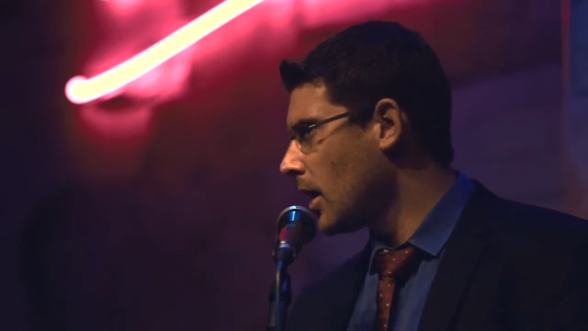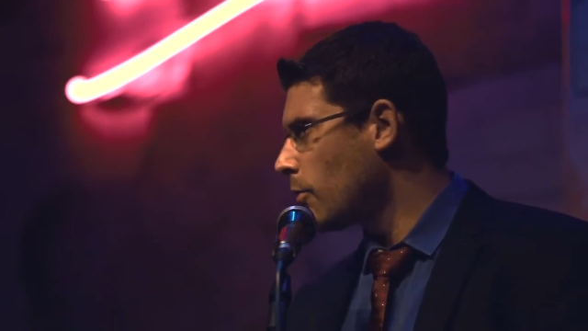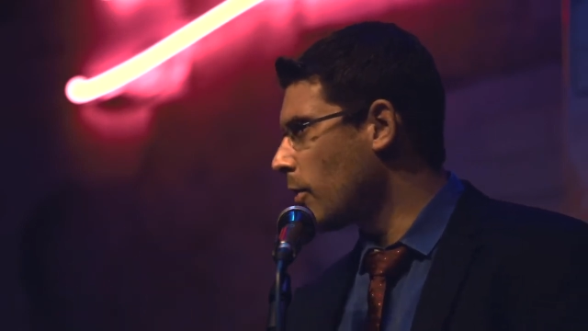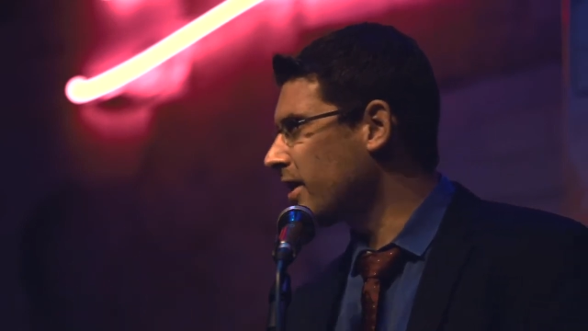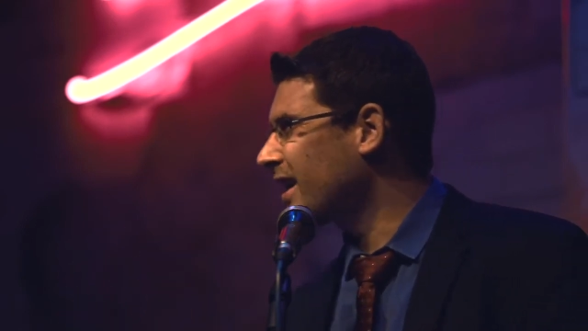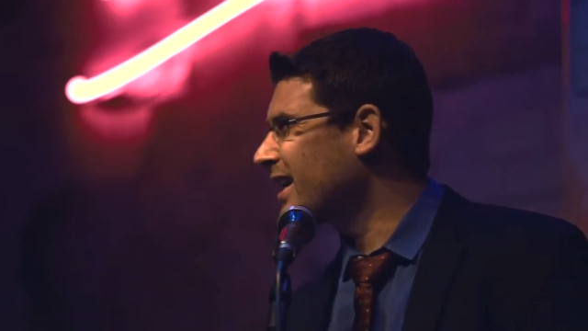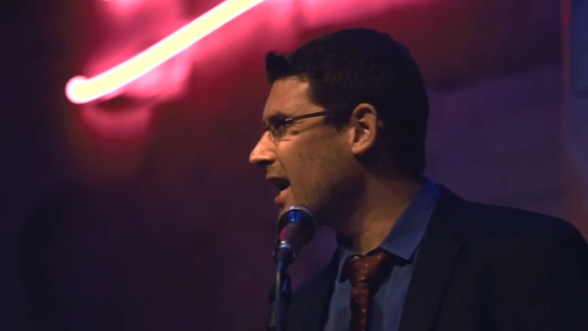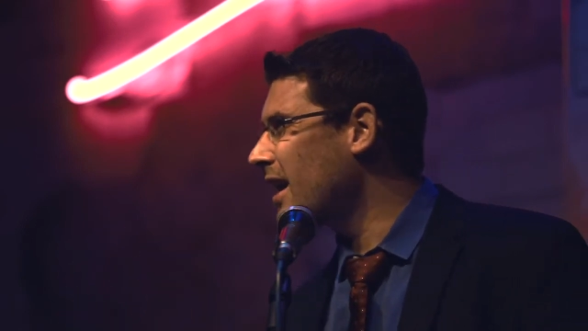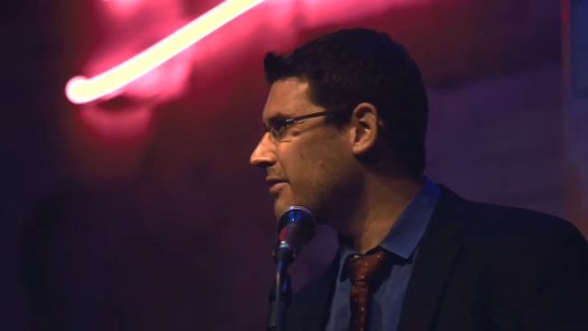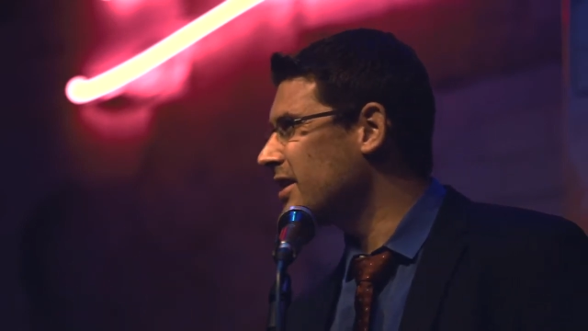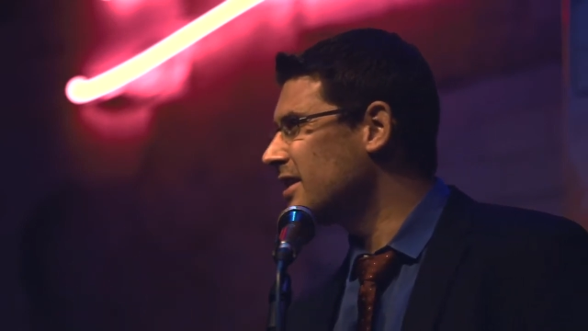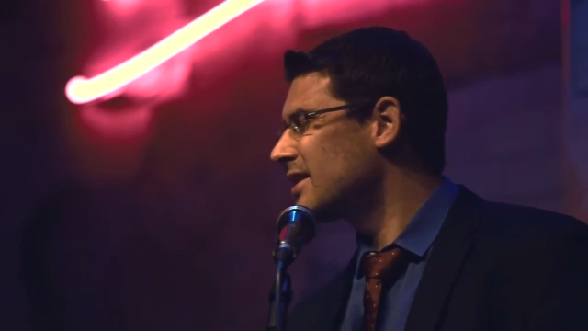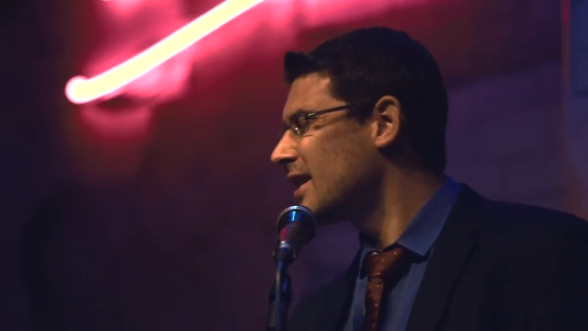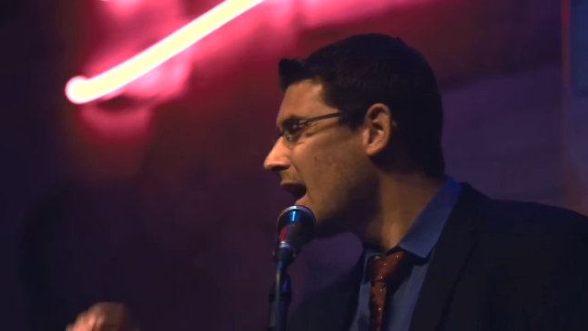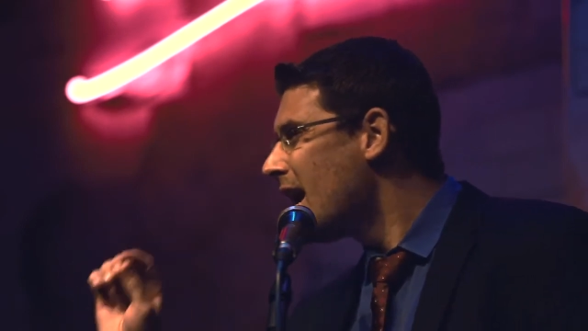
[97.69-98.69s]
whether
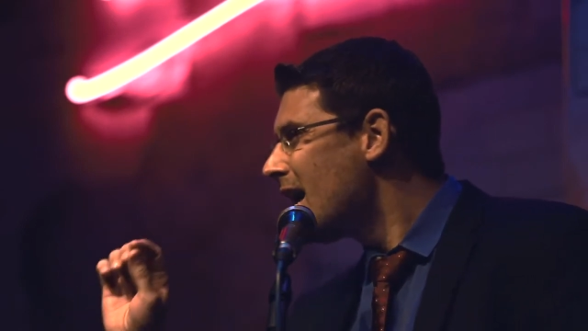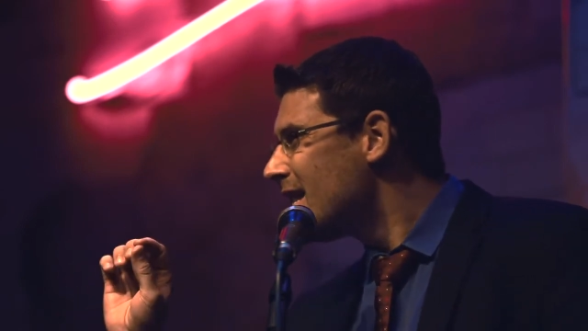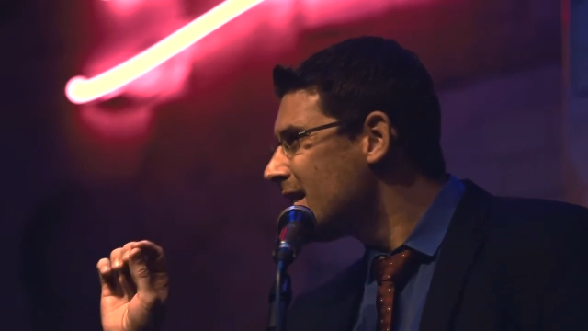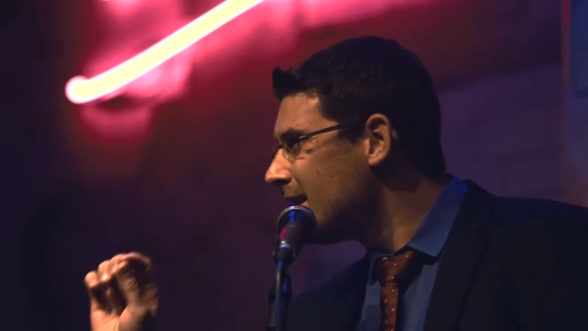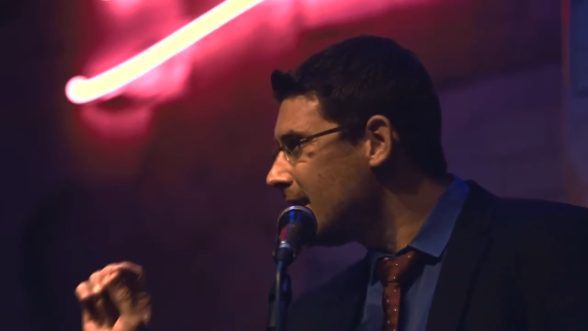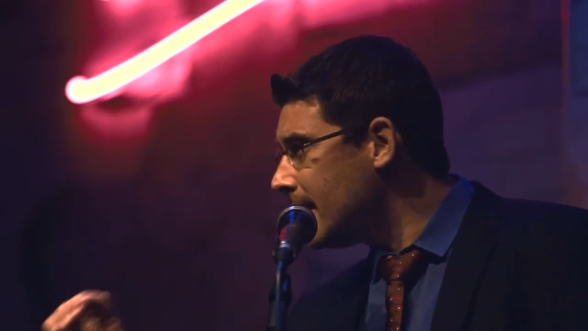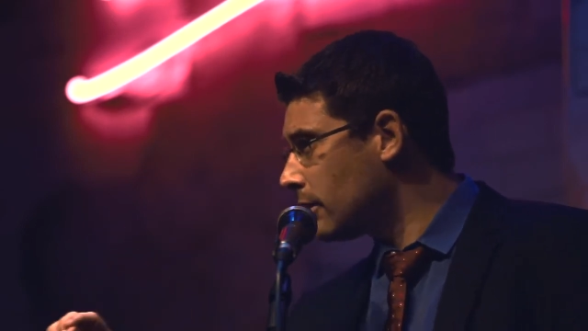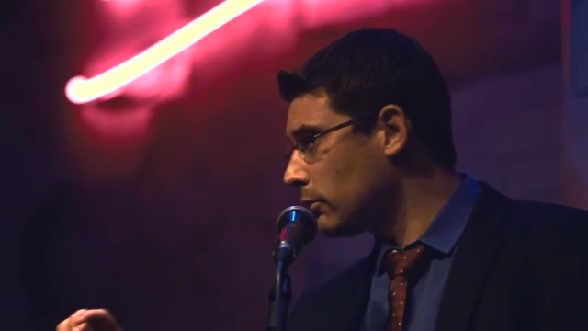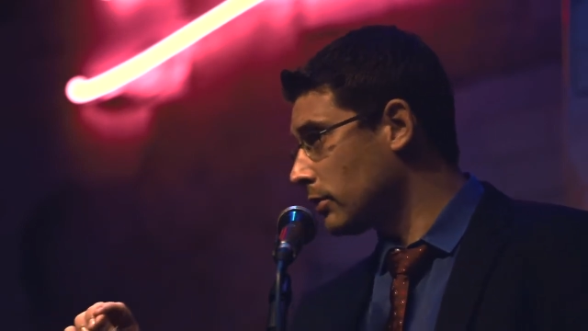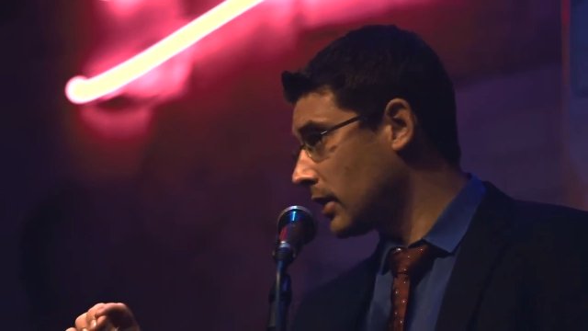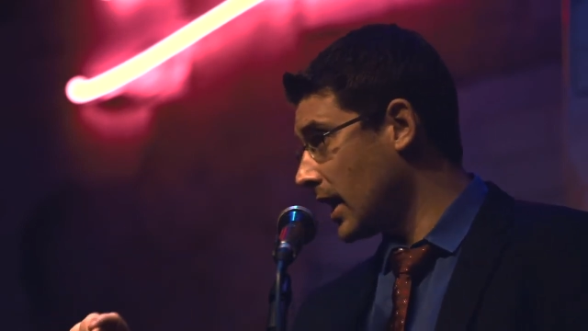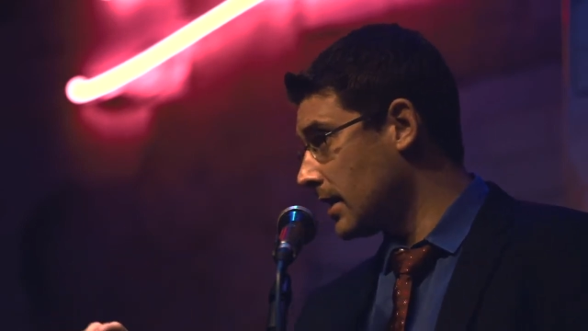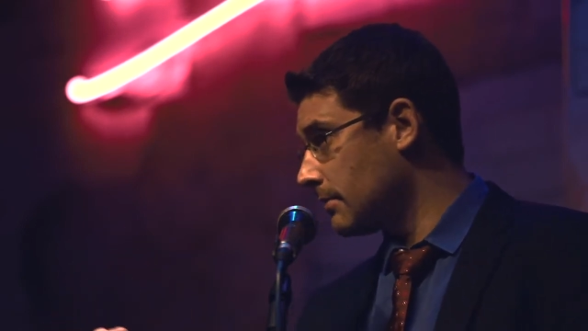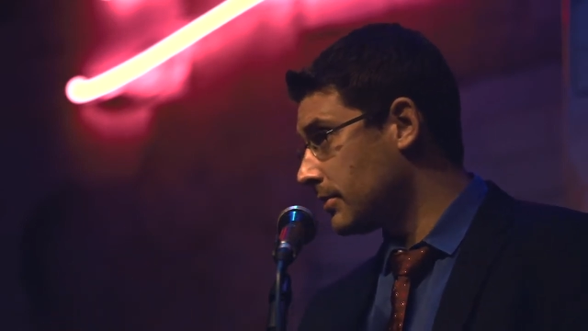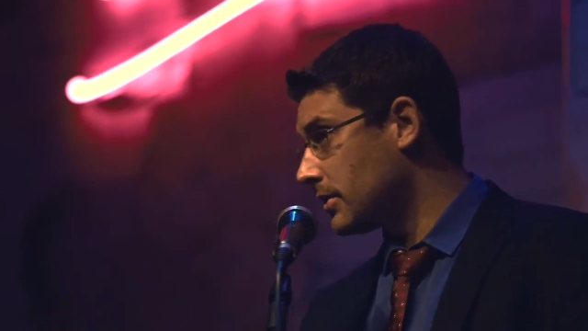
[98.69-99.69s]
Kevin's legal
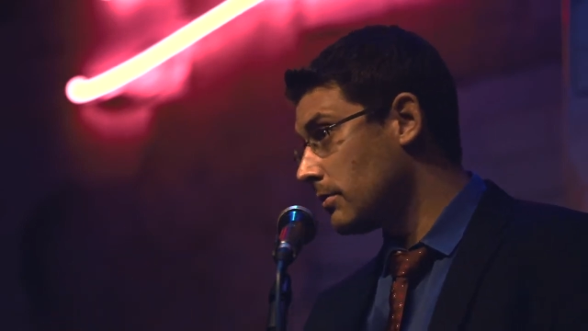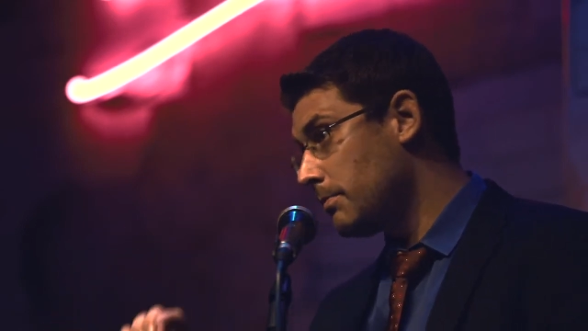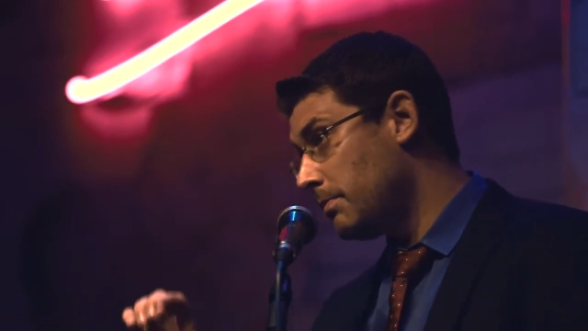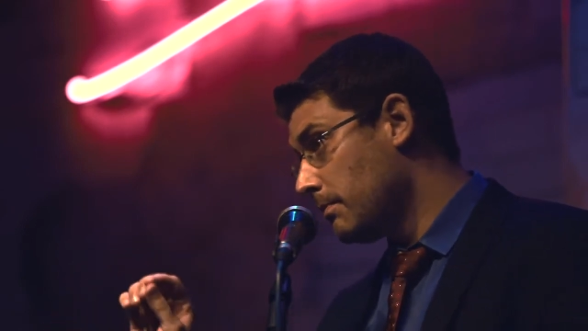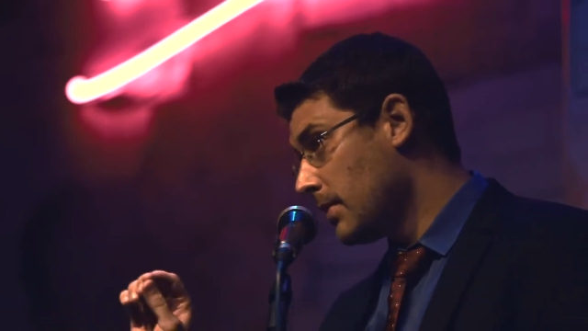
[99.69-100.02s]
claim to